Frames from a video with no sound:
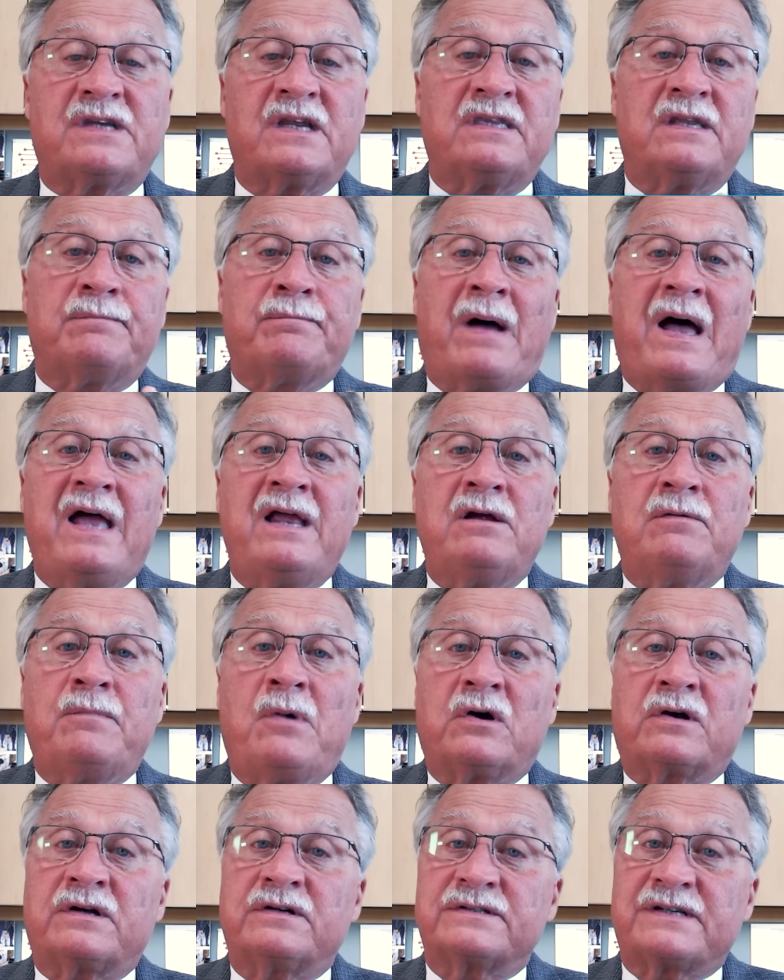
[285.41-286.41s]
And the
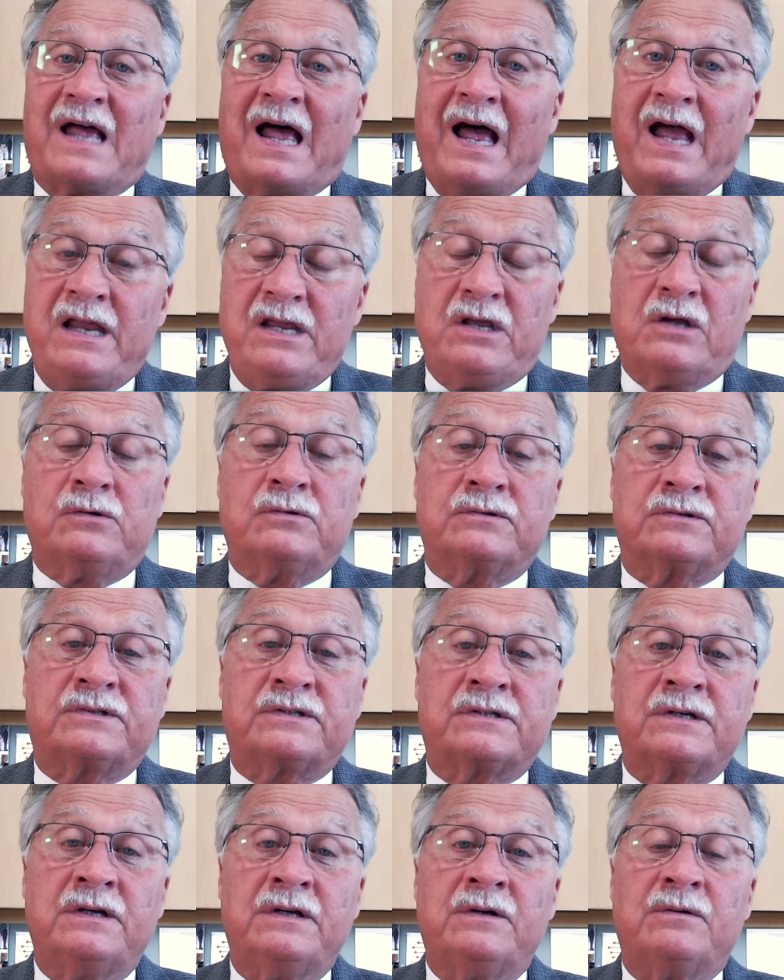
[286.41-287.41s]
biomarkers I
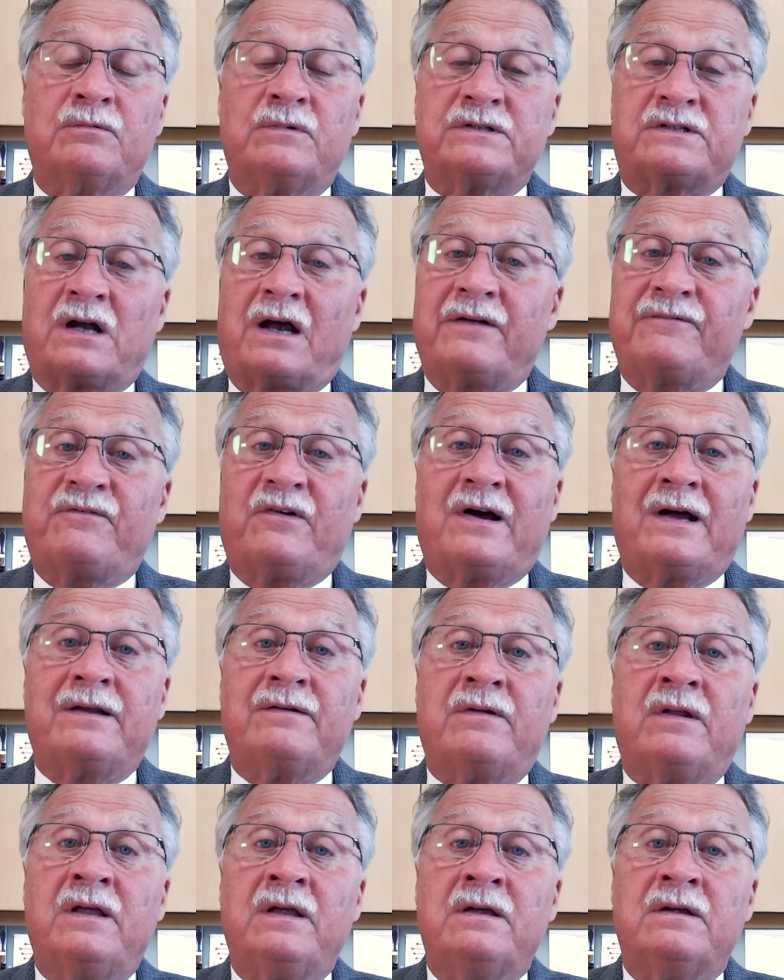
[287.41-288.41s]
use, which I
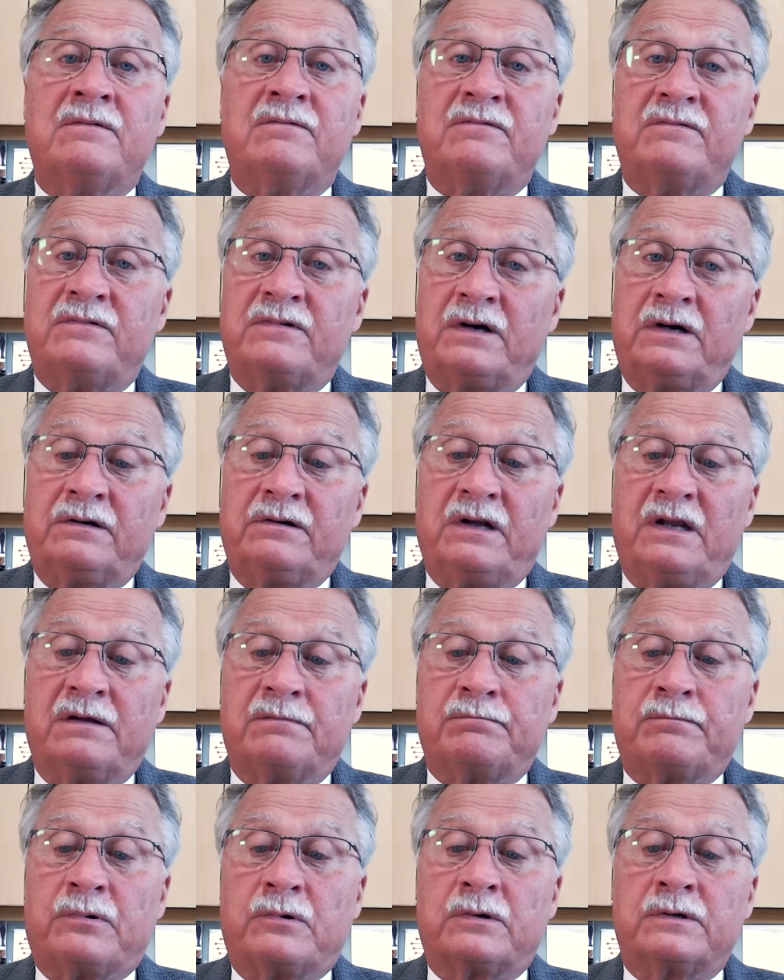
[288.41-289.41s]
find very
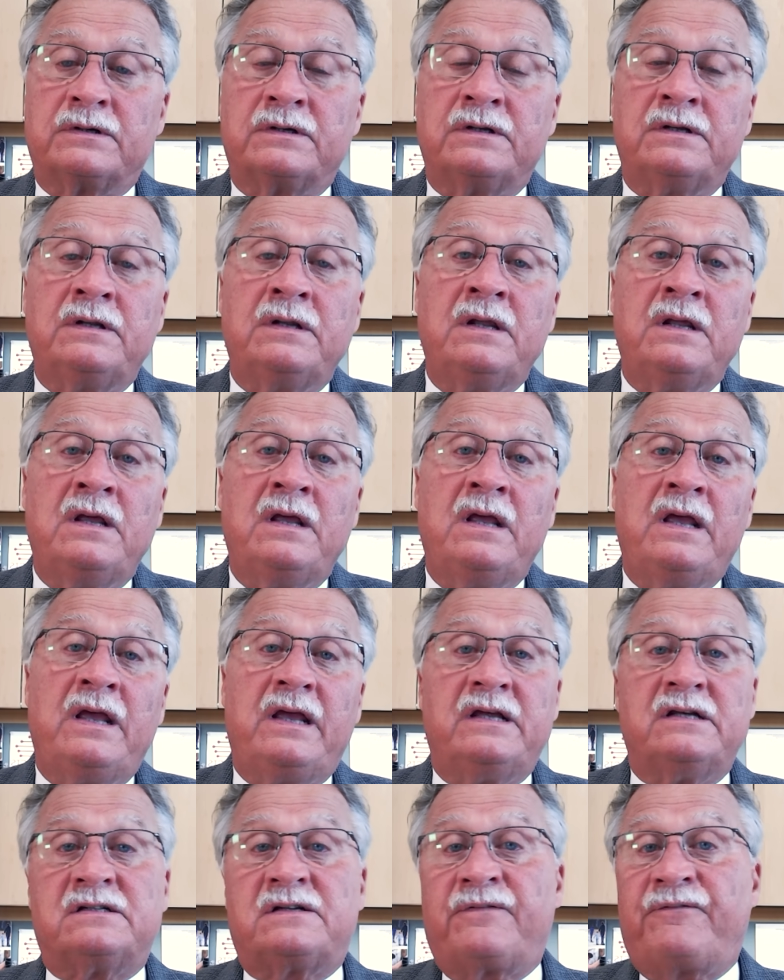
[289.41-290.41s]
important,
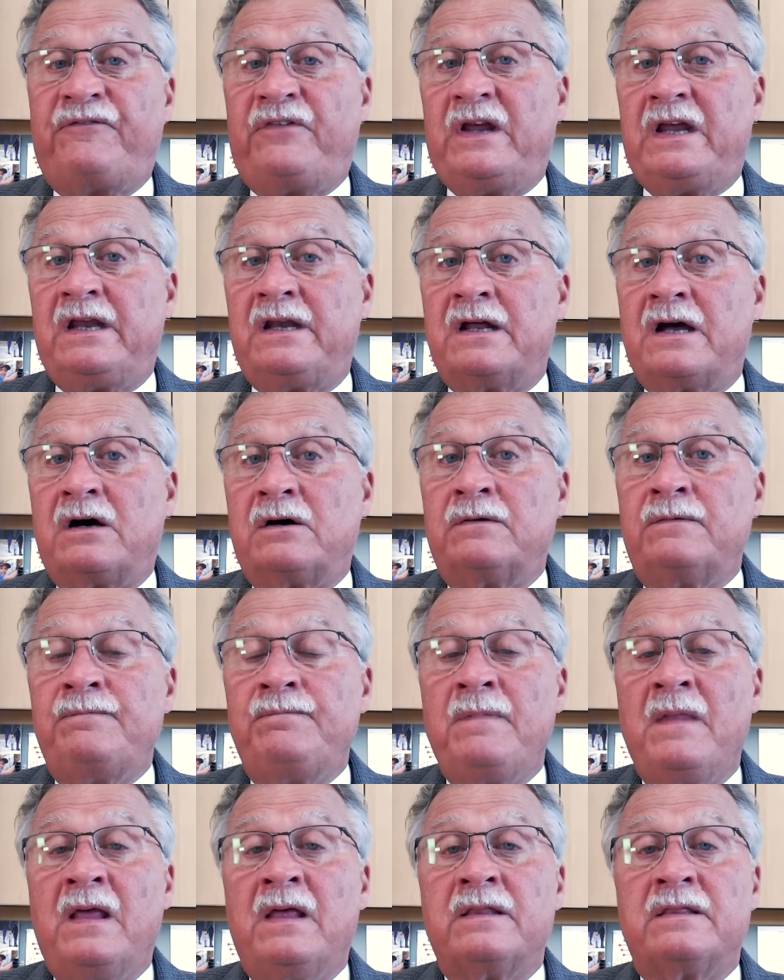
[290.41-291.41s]
is FENO,
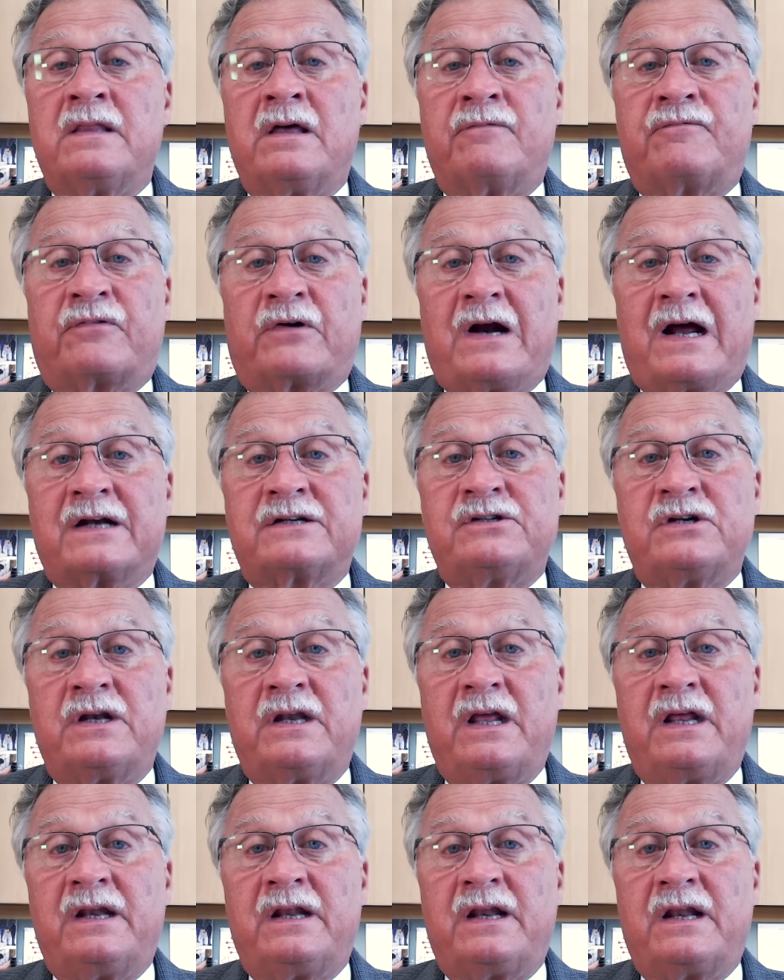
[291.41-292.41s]
the
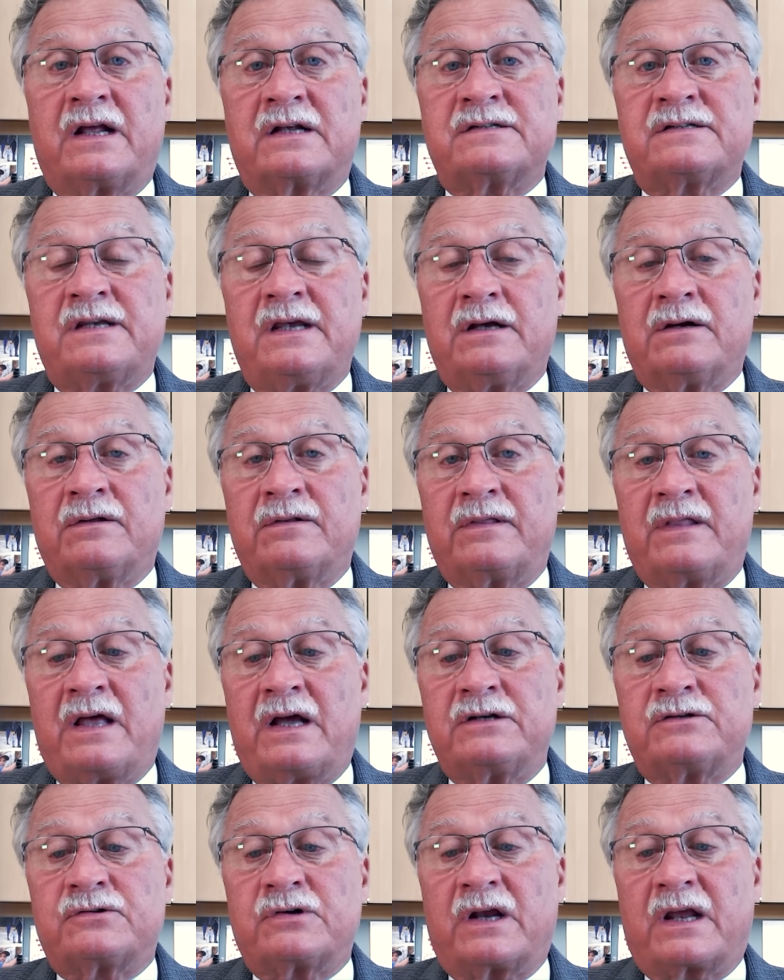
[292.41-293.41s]
fractionated exhaled
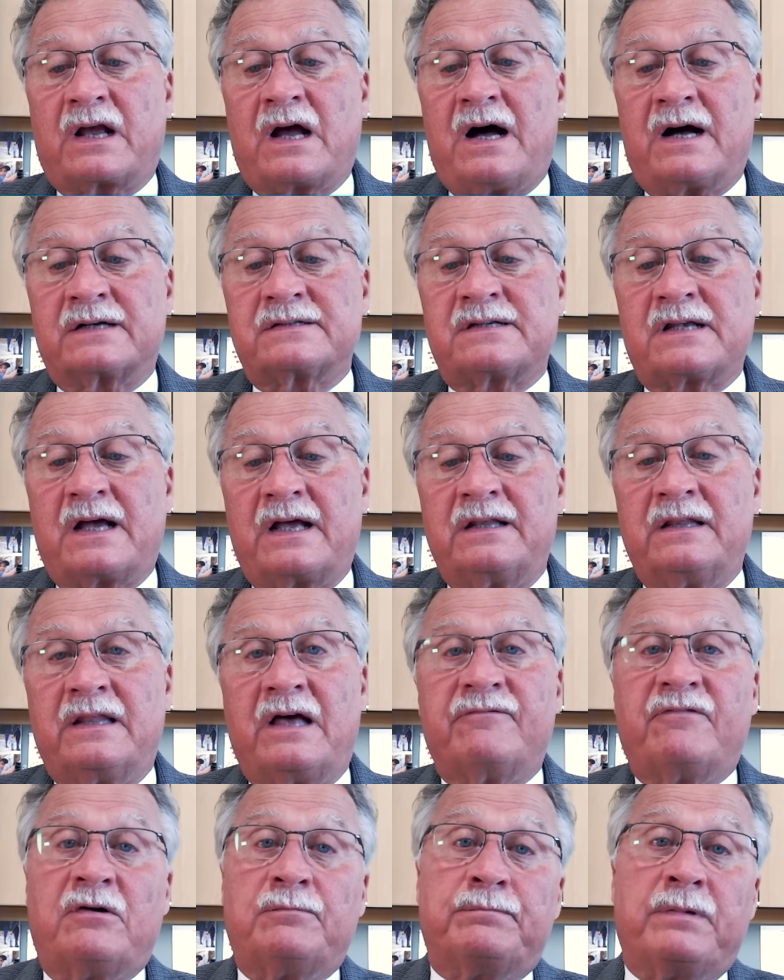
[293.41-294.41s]
nitric oxide
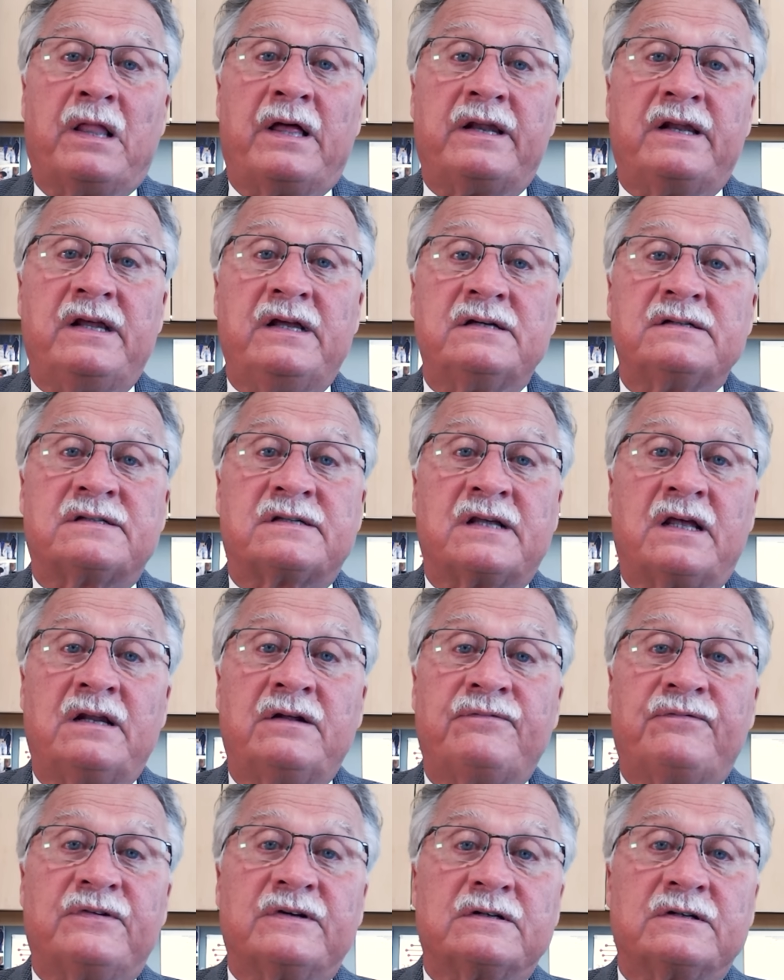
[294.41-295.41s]
level, blood
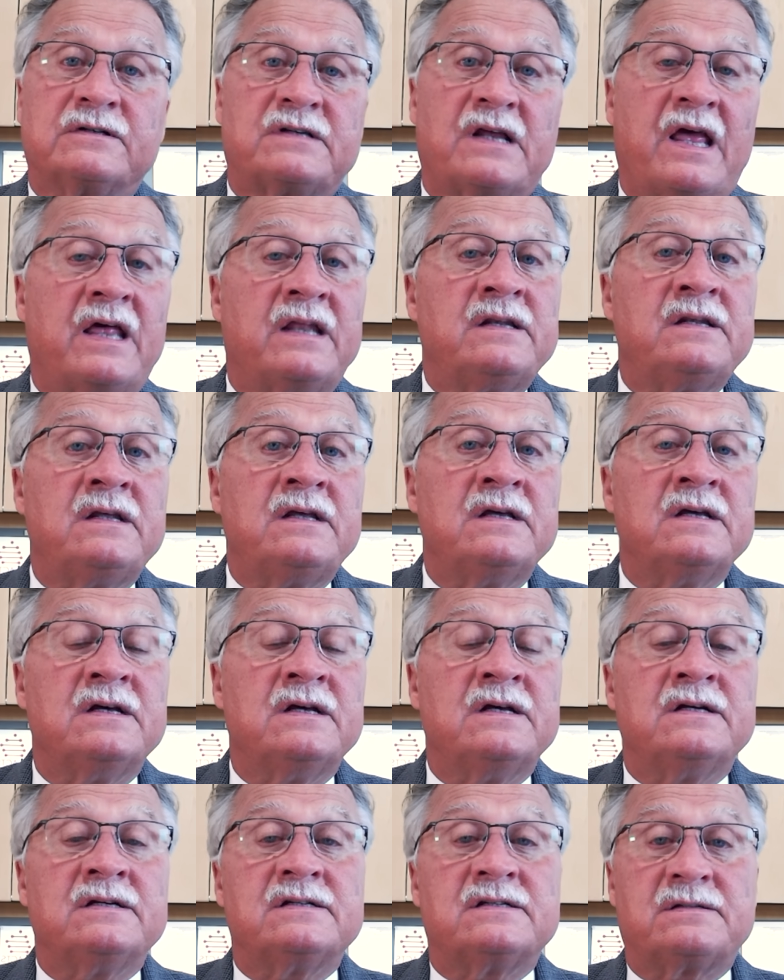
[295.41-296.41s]
eosinophils, and
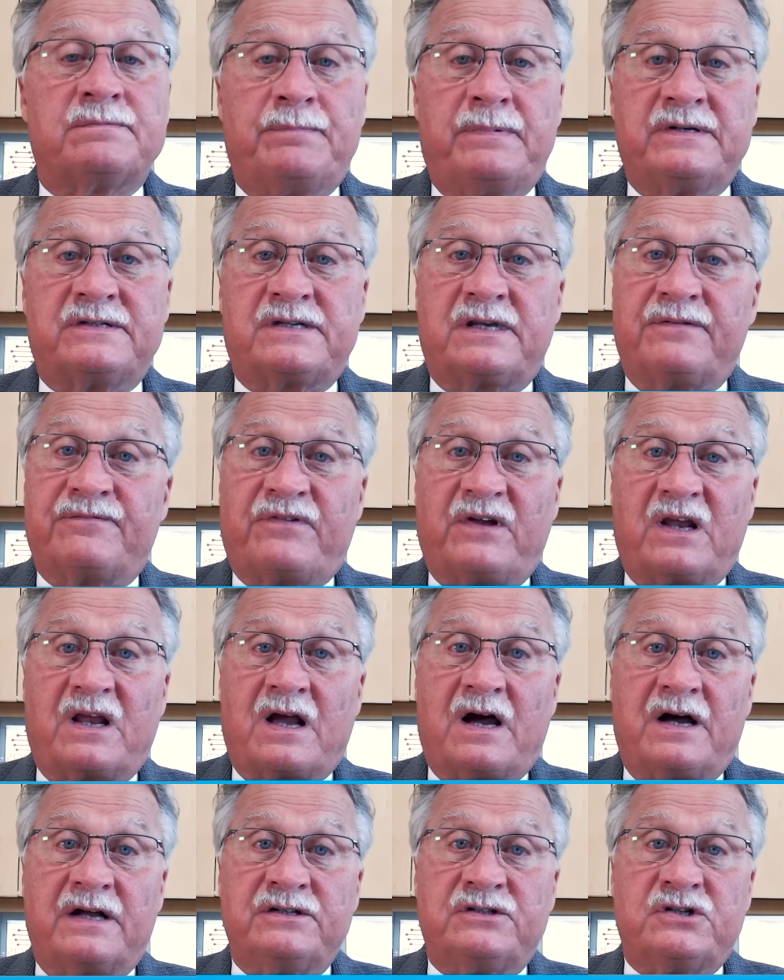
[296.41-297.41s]
specific
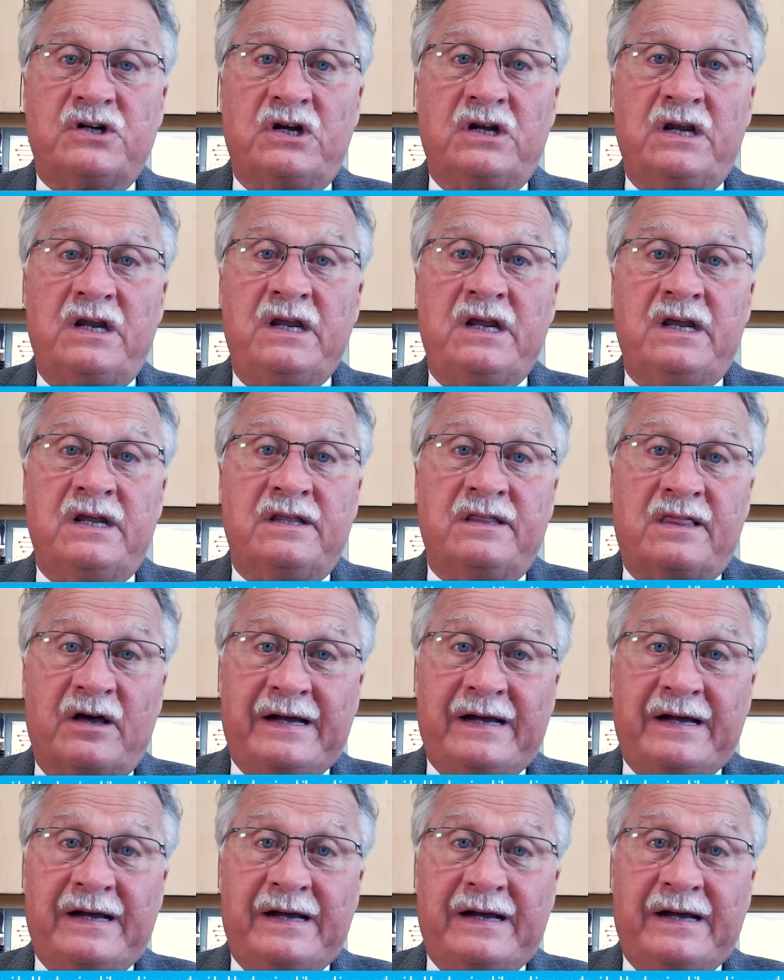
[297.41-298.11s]
IgE.